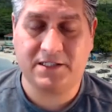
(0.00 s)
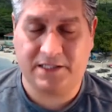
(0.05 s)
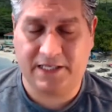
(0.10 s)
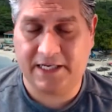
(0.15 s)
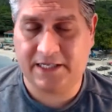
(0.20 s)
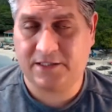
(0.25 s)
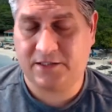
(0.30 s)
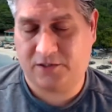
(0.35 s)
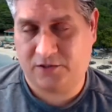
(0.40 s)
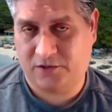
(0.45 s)

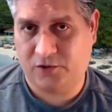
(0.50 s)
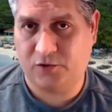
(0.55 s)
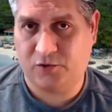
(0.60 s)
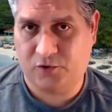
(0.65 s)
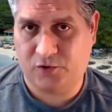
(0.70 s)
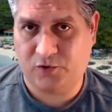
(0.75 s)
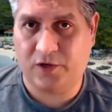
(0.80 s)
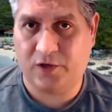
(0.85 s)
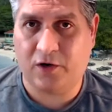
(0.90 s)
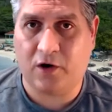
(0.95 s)
Yes,
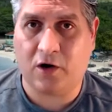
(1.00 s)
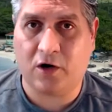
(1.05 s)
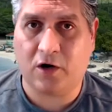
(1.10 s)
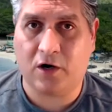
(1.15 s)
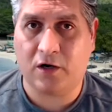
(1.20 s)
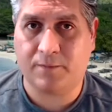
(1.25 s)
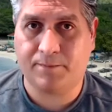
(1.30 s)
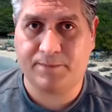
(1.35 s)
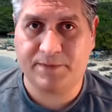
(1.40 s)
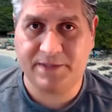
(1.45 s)
there
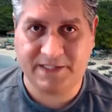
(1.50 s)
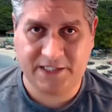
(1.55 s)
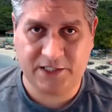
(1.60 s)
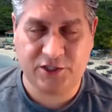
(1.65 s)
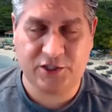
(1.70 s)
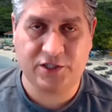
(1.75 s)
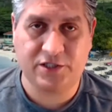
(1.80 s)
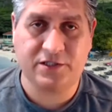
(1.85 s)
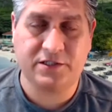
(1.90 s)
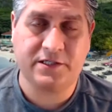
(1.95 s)
are
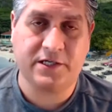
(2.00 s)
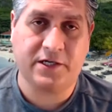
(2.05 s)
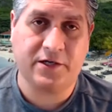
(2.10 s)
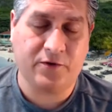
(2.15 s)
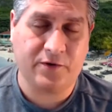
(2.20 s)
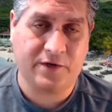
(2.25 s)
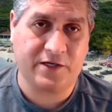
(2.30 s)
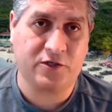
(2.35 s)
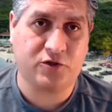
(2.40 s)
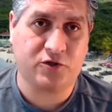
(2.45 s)
positions that
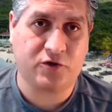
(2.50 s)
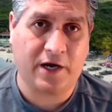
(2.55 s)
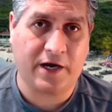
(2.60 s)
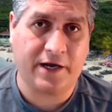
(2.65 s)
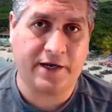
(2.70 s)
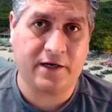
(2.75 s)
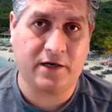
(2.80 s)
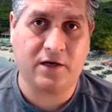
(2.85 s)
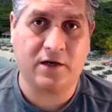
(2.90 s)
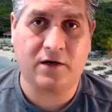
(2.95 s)
you can try
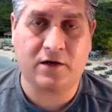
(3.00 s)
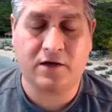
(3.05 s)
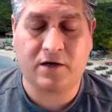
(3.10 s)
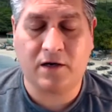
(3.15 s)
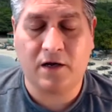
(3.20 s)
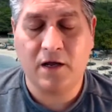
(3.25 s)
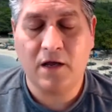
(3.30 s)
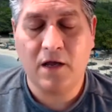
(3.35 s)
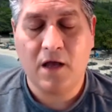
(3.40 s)
and look